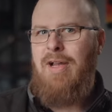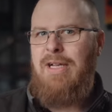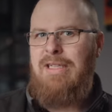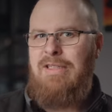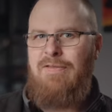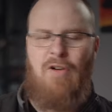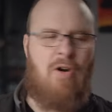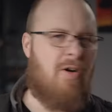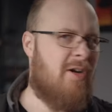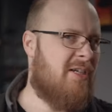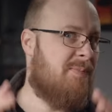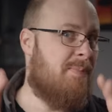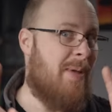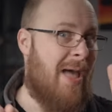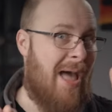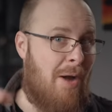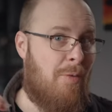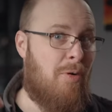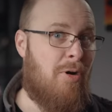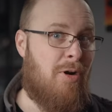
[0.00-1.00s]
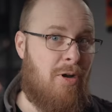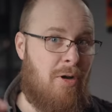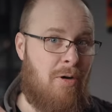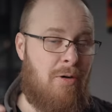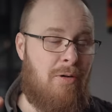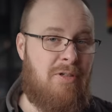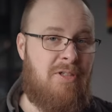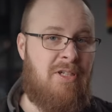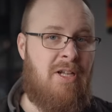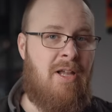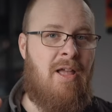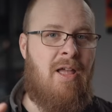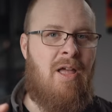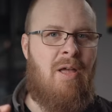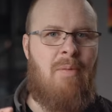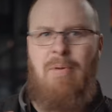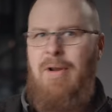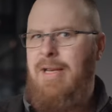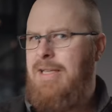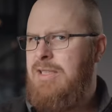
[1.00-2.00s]
as far as power goes,
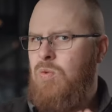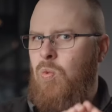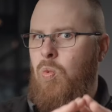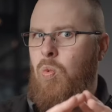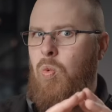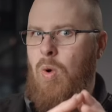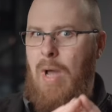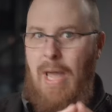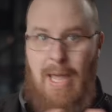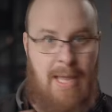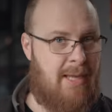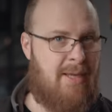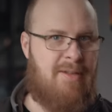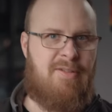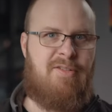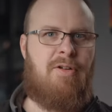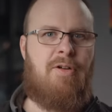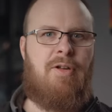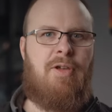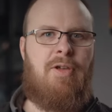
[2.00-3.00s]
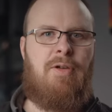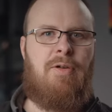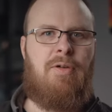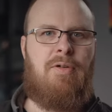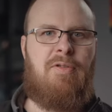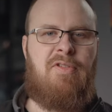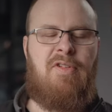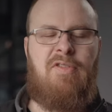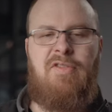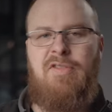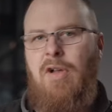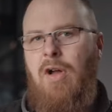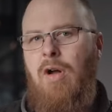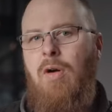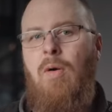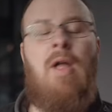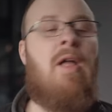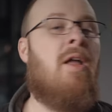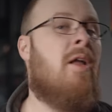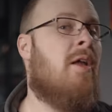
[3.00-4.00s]
but it's way easier to use.
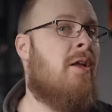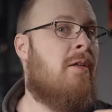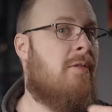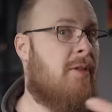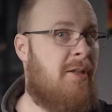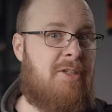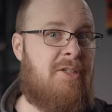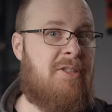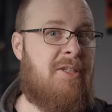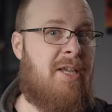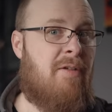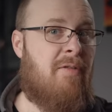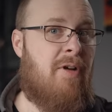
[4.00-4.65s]
So let's just get